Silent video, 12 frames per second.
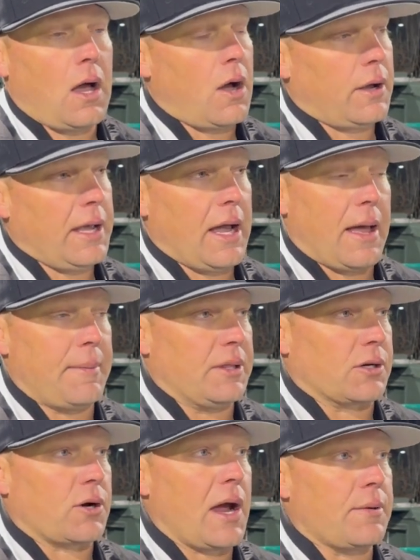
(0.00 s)
Oh yeah, I mean
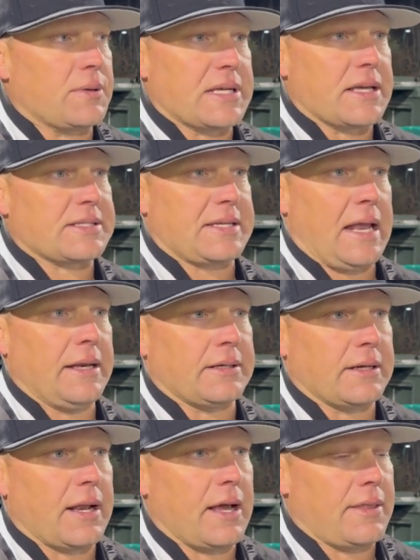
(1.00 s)
the crowd was outstanding
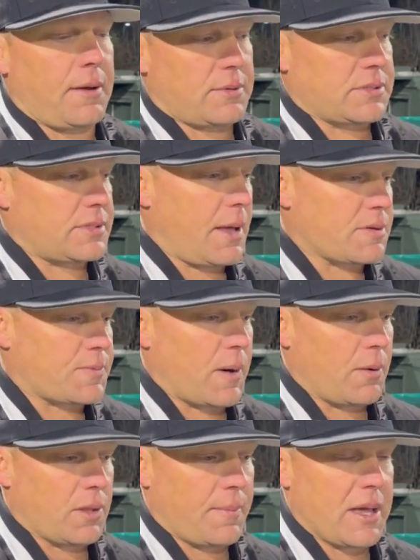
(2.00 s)
tonight. That was probably
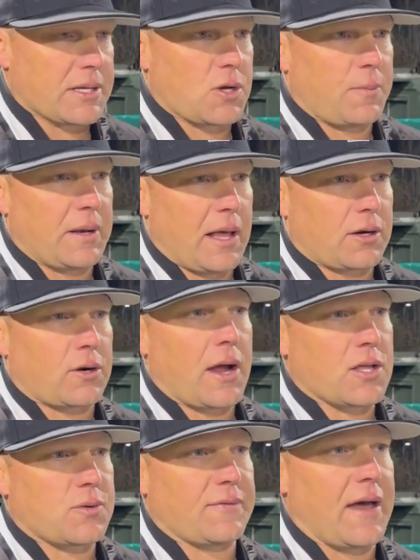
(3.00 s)
one of the best open night
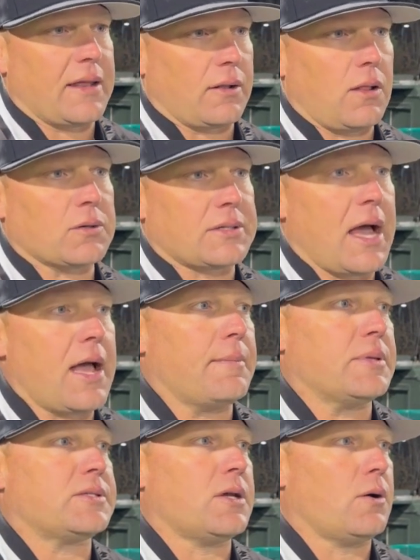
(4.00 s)
crowds we've had in a long time,
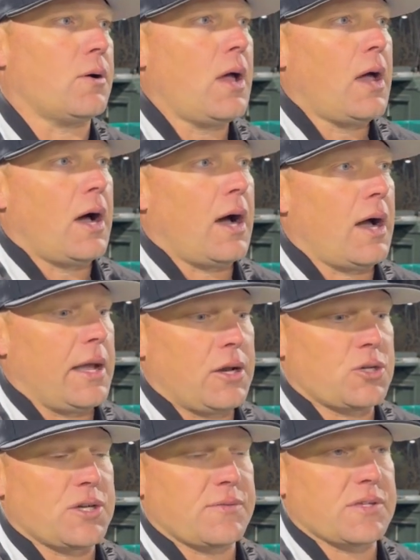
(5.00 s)
and so
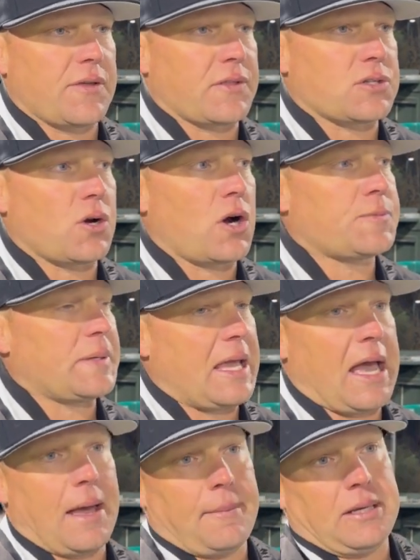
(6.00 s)
energy was off the charts. But
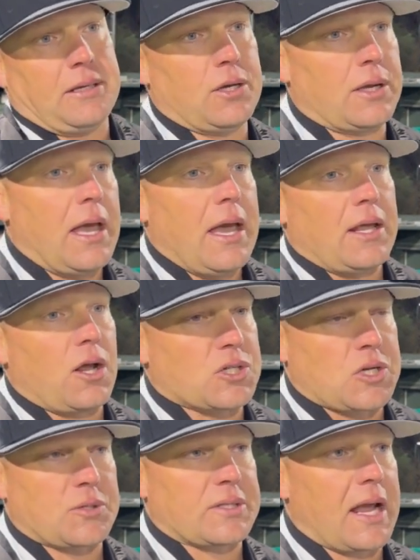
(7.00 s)
yeah, I mean it all
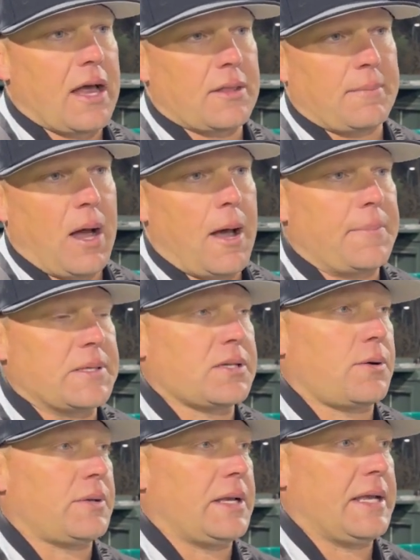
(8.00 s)
starts with the guy on the bump, and
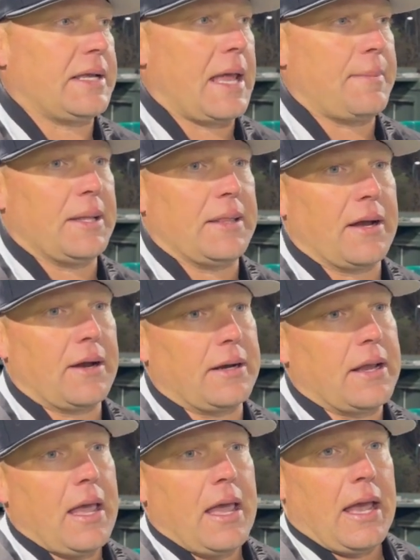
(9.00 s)
so when he came in there
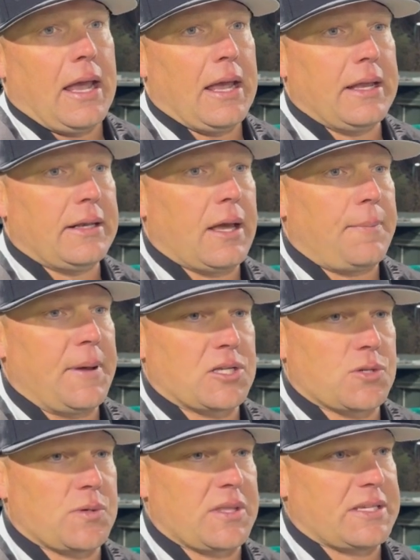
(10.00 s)
and
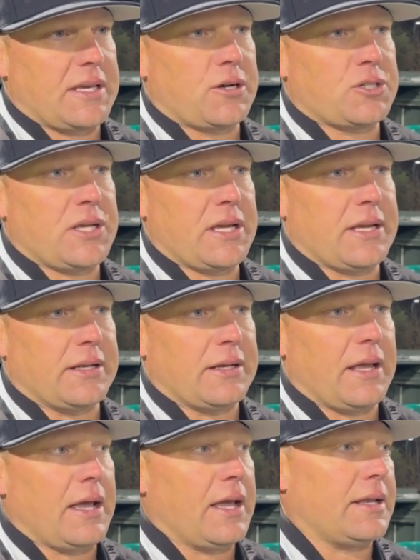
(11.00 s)
pitches with his energy
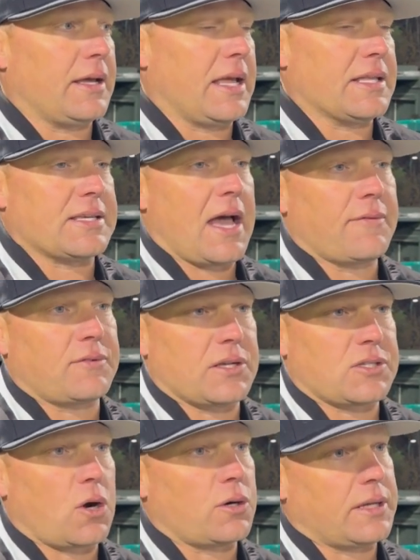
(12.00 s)
and gets after,
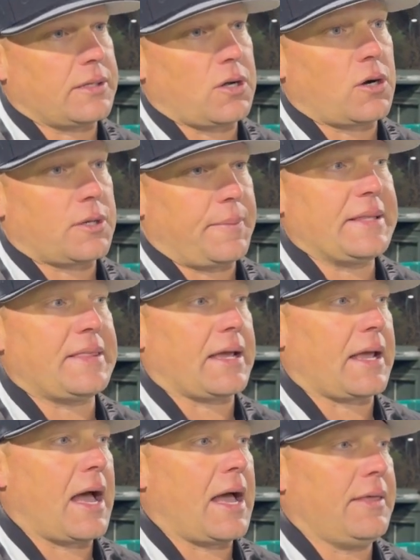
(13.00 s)
it's hard to beat that
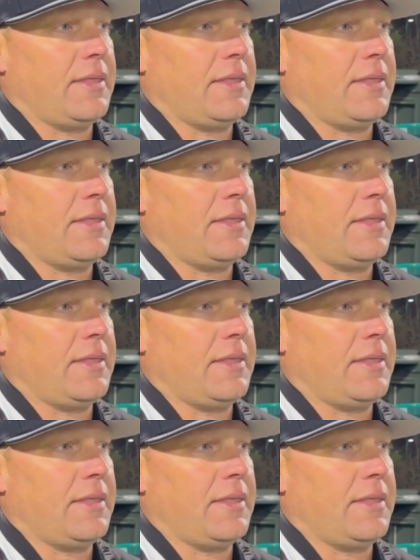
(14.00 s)
guy.